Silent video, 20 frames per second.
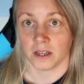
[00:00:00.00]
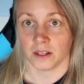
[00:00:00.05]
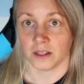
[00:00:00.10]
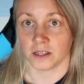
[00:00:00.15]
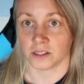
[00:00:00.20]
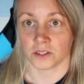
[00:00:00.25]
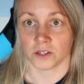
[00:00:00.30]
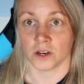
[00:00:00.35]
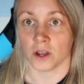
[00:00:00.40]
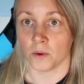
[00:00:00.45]

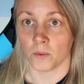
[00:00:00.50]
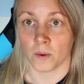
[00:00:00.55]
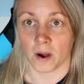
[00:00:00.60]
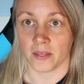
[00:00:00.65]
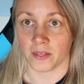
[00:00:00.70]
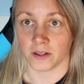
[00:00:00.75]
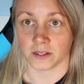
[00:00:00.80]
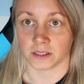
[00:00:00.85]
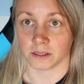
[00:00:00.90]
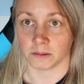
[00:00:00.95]
There's nowhere
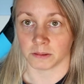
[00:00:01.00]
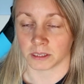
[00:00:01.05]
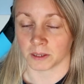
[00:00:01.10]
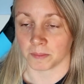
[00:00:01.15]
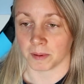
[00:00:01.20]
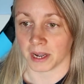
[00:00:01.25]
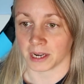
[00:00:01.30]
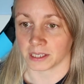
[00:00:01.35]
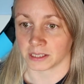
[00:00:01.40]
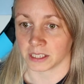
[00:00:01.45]
that seems to
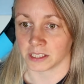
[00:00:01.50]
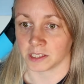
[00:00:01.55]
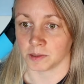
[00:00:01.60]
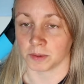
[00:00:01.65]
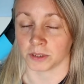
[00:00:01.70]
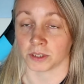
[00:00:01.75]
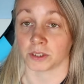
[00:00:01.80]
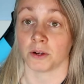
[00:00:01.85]
be accessible.